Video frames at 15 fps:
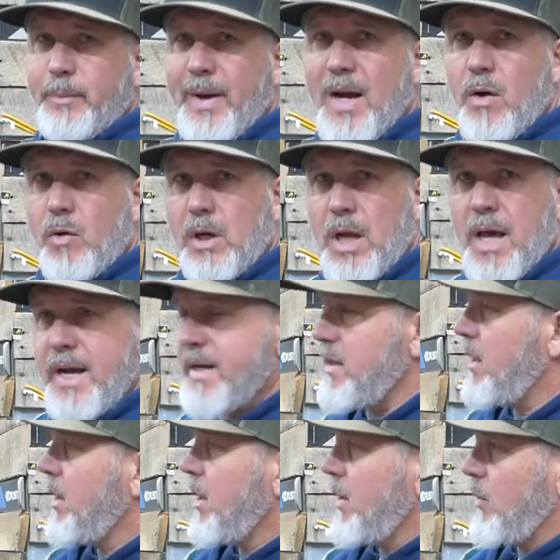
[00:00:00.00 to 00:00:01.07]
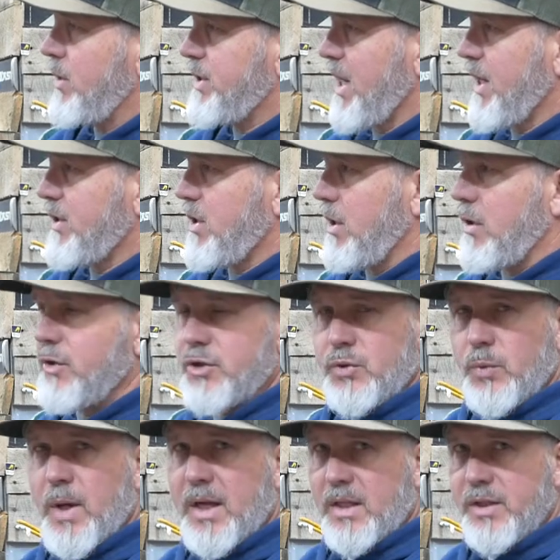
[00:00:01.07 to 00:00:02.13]
power line which actually goes
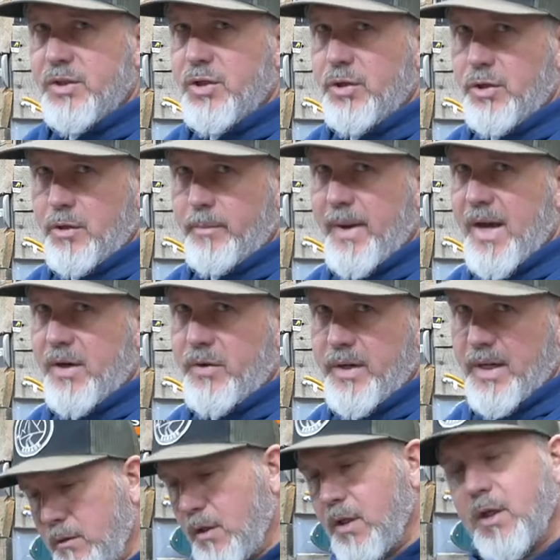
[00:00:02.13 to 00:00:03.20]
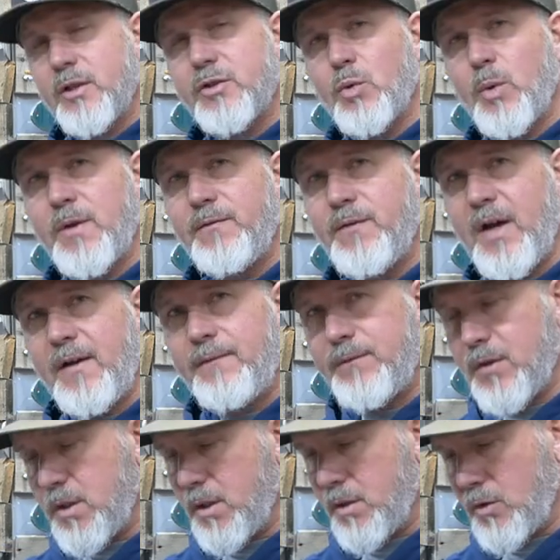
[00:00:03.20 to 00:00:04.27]
directly to your battery, and a 25
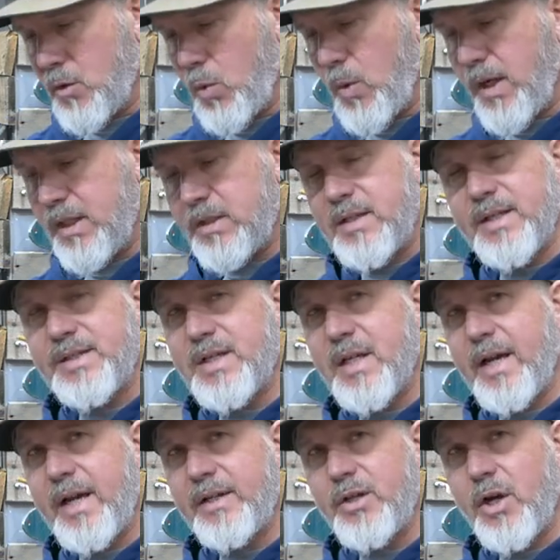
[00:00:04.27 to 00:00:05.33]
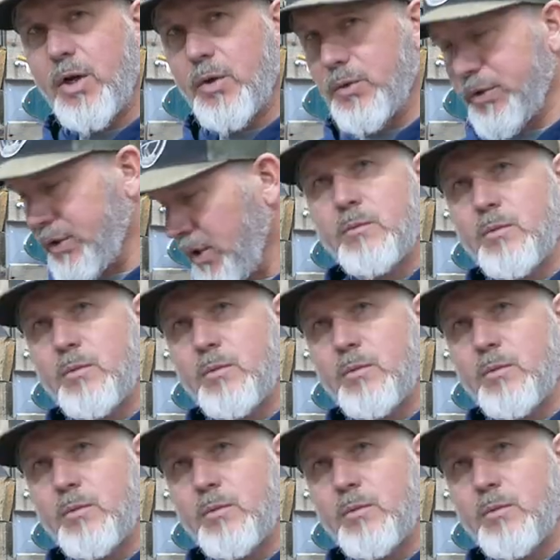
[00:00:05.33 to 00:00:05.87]
foot quick disconnect hose